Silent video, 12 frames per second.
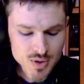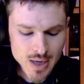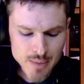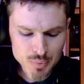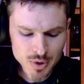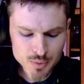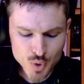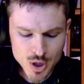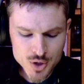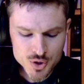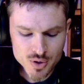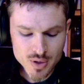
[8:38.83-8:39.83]
high blood
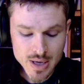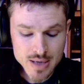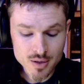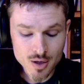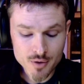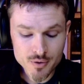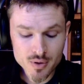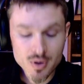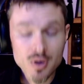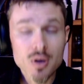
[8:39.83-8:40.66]
pressure, and other